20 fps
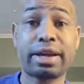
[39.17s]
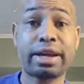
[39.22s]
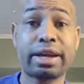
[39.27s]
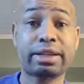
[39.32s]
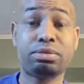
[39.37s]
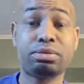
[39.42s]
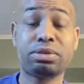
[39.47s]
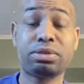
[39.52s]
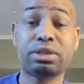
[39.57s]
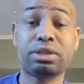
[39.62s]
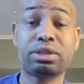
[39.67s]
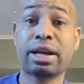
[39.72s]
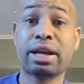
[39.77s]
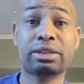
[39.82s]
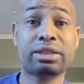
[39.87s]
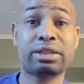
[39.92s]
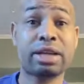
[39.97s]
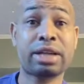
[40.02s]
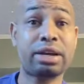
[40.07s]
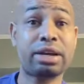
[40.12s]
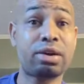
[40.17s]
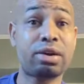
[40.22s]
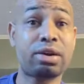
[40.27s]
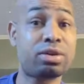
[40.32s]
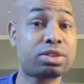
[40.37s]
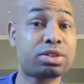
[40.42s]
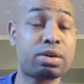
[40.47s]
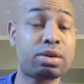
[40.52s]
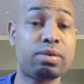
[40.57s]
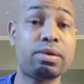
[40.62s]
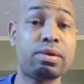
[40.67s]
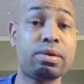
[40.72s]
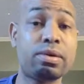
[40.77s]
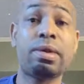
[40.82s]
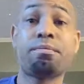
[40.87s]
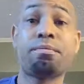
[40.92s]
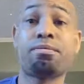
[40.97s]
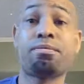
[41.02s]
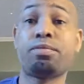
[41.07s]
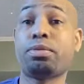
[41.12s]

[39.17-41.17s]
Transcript: It was last night also on